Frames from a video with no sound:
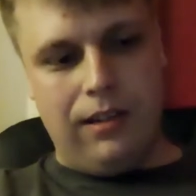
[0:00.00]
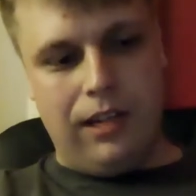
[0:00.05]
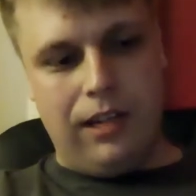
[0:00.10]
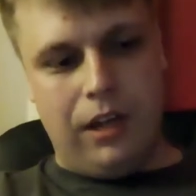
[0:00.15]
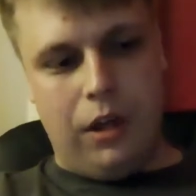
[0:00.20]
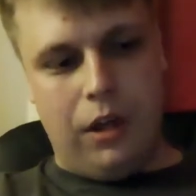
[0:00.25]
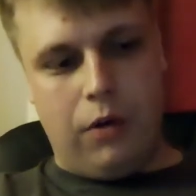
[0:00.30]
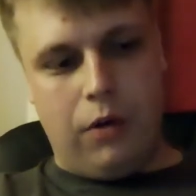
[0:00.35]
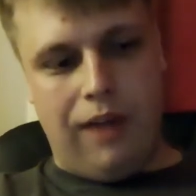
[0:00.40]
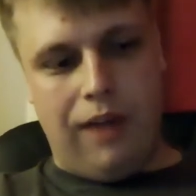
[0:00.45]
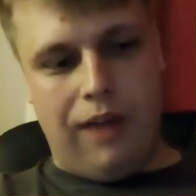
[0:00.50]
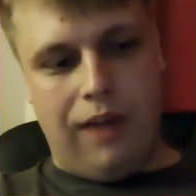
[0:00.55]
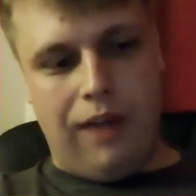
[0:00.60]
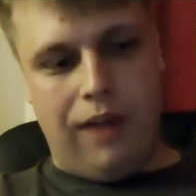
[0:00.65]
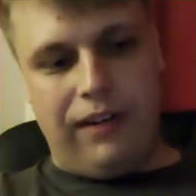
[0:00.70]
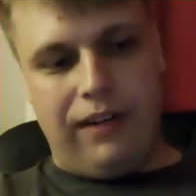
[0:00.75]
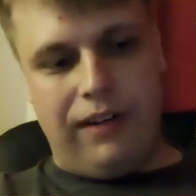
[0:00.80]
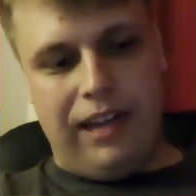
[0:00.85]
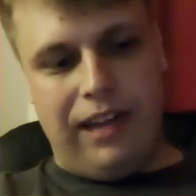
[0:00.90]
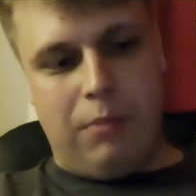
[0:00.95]

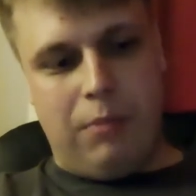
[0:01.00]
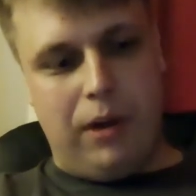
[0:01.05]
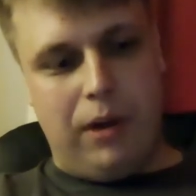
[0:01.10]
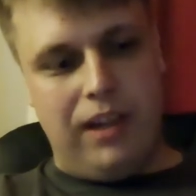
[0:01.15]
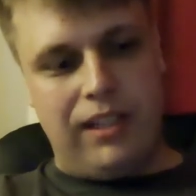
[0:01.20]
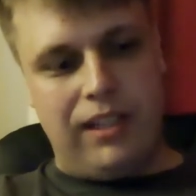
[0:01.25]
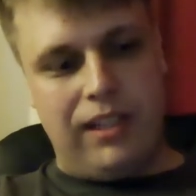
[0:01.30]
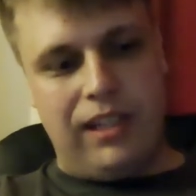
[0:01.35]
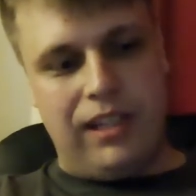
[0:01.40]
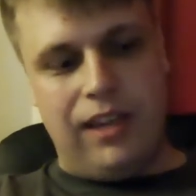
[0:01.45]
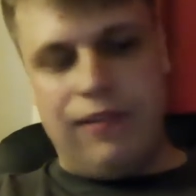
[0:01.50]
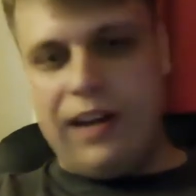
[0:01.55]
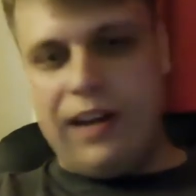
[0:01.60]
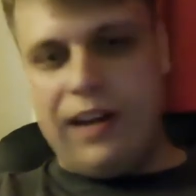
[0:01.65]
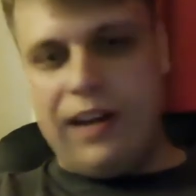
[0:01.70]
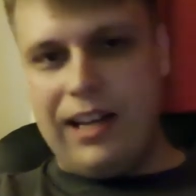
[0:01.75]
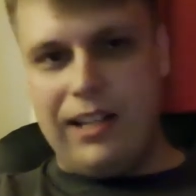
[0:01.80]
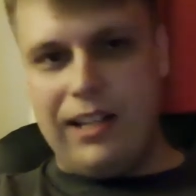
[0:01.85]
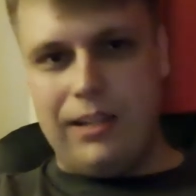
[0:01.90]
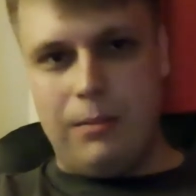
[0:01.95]
graphically impressive and
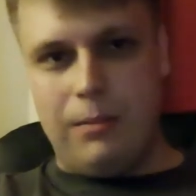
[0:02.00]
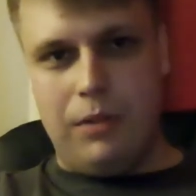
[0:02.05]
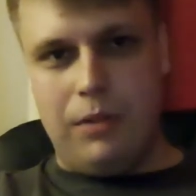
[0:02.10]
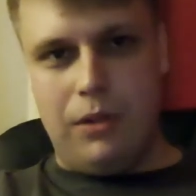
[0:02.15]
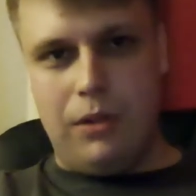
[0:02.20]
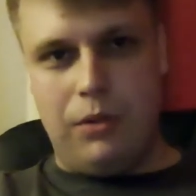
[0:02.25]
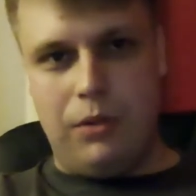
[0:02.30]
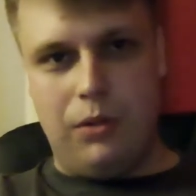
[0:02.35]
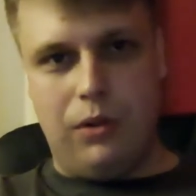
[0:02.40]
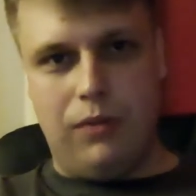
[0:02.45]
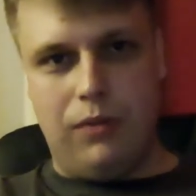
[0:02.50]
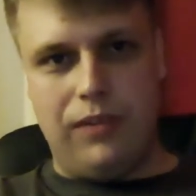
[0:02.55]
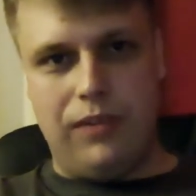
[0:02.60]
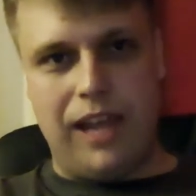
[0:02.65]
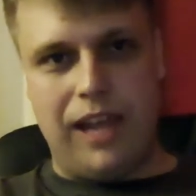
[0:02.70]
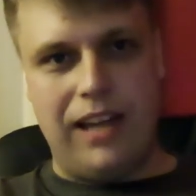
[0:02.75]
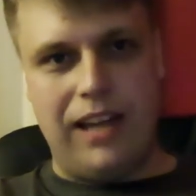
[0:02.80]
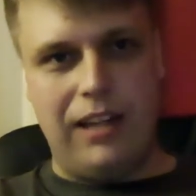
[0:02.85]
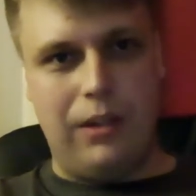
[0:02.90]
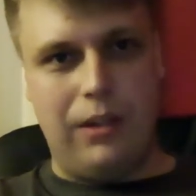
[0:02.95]
adding some new sort of
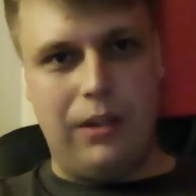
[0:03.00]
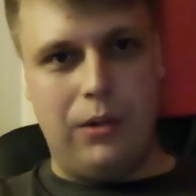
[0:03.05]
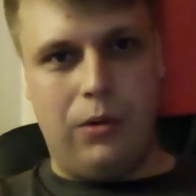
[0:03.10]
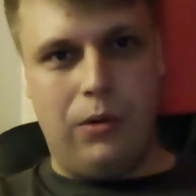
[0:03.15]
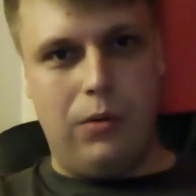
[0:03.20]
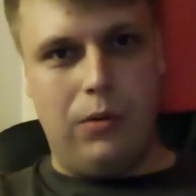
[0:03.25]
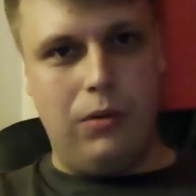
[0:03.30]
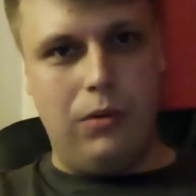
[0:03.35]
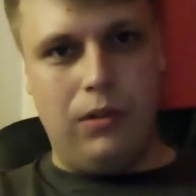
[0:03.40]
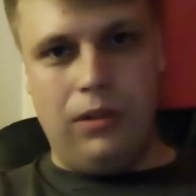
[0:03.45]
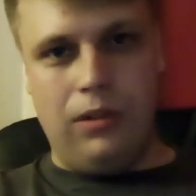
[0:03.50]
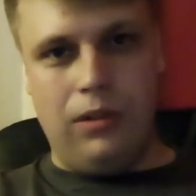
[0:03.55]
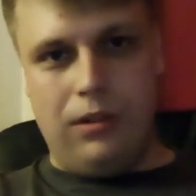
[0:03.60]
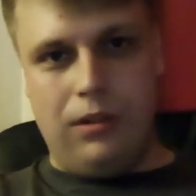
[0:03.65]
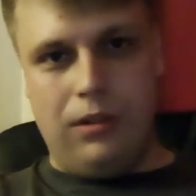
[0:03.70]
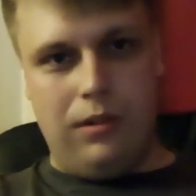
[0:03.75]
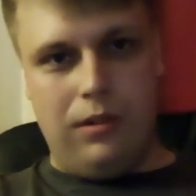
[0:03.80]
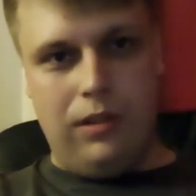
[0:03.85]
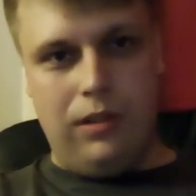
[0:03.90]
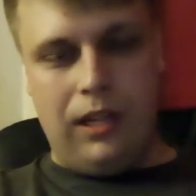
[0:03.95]
technical,
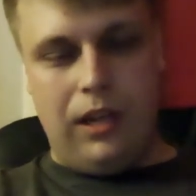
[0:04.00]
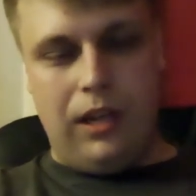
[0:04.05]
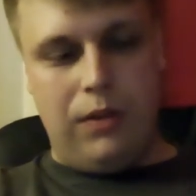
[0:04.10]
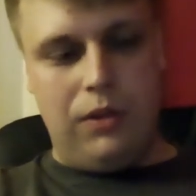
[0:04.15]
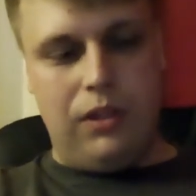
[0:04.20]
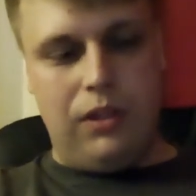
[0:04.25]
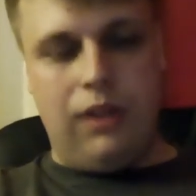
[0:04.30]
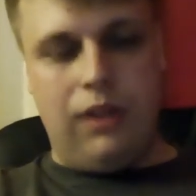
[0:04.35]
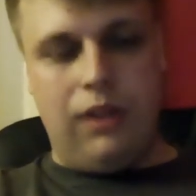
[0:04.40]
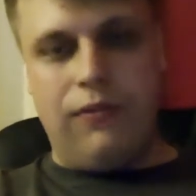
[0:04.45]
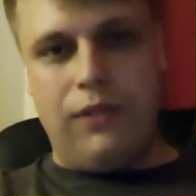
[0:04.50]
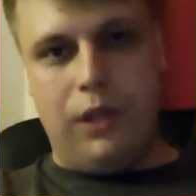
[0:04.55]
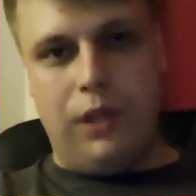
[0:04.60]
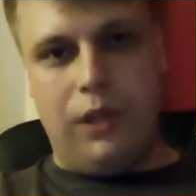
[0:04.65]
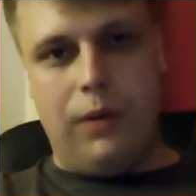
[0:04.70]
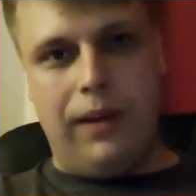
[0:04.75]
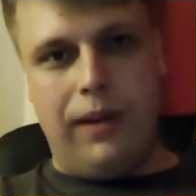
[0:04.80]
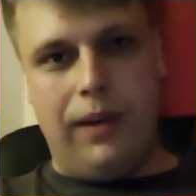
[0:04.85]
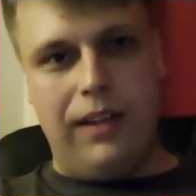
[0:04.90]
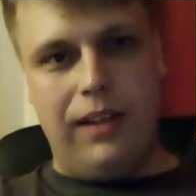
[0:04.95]
stuff
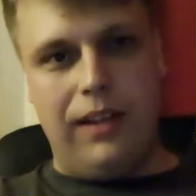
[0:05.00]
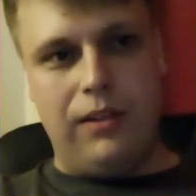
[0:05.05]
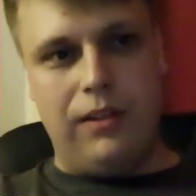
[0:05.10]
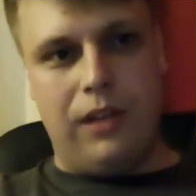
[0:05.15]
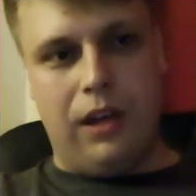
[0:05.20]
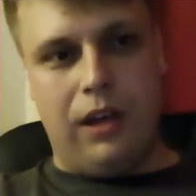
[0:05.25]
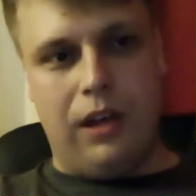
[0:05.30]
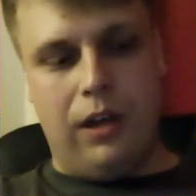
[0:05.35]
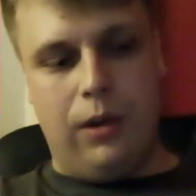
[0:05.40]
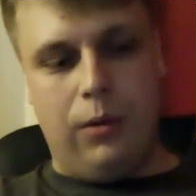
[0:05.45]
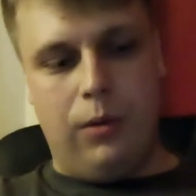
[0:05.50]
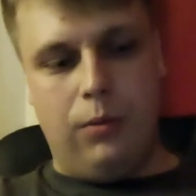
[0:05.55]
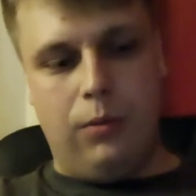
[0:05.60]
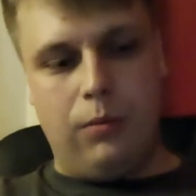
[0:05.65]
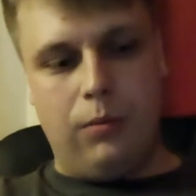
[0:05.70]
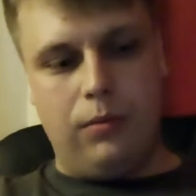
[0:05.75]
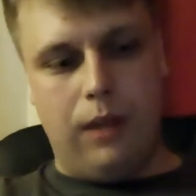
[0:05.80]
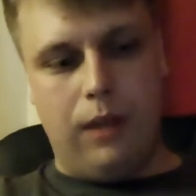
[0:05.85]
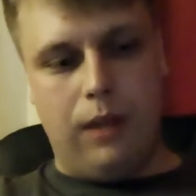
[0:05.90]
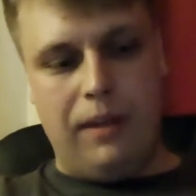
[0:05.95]
to it. So
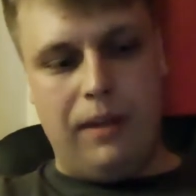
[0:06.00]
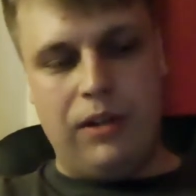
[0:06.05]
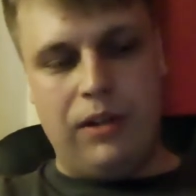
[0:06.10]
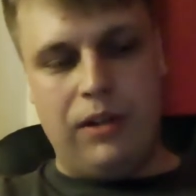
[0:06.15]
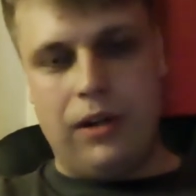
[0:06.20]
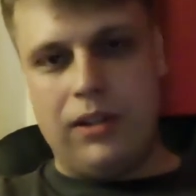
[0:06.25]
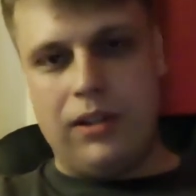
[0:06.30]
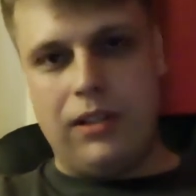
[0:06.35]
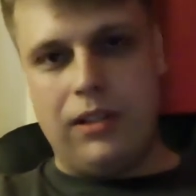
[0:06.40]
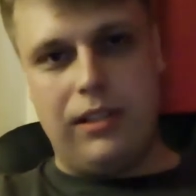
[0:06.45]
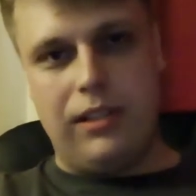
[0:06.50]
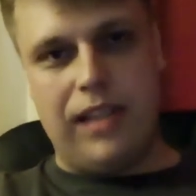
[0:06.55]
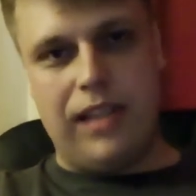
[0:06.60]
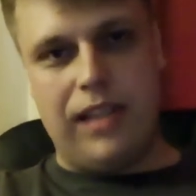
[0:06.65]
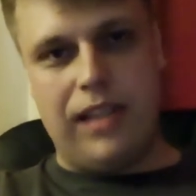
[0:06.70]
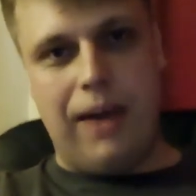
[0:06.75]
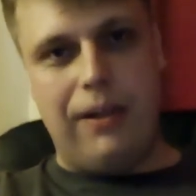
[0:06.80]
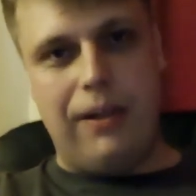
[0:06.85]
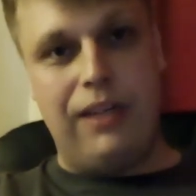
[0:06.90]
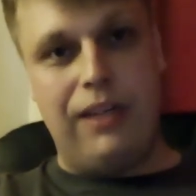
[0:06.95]
I'm interested to see
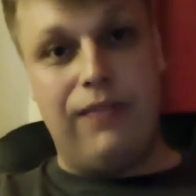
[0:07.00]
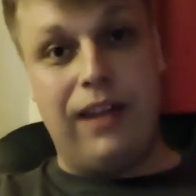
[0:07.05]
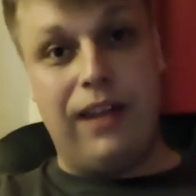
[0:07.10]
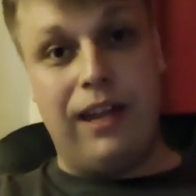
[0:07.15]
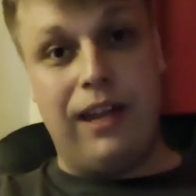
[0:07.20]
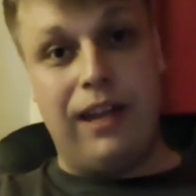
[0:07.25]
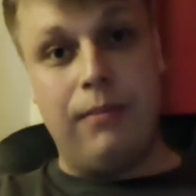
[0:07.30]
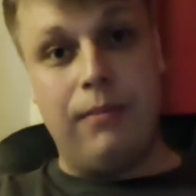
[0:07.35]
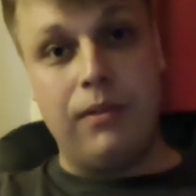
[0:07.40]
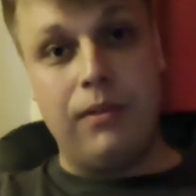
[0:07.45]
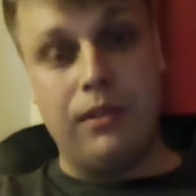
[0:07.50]
how it develops.